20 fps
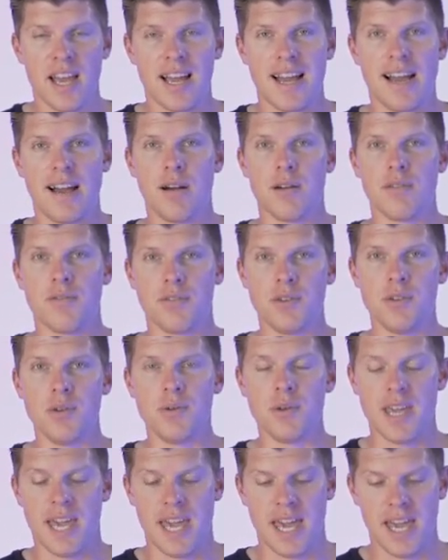However,
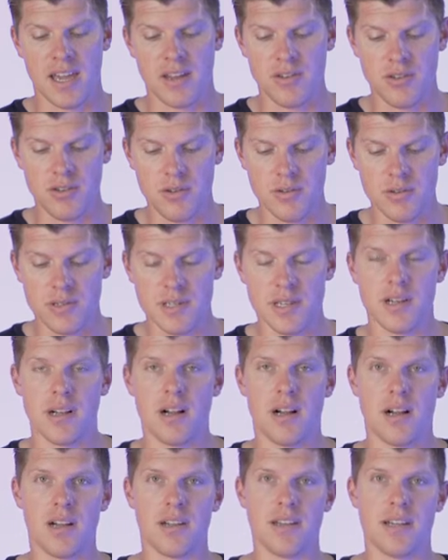you can use it
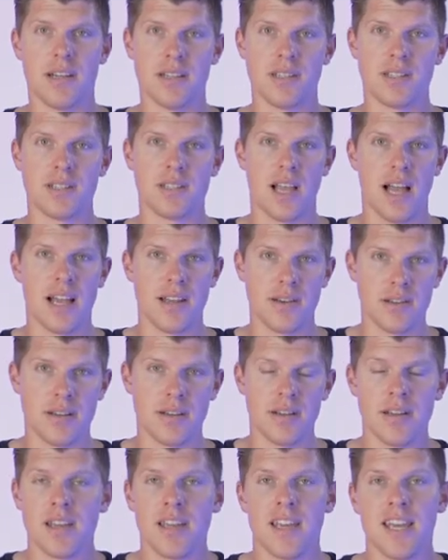on a slider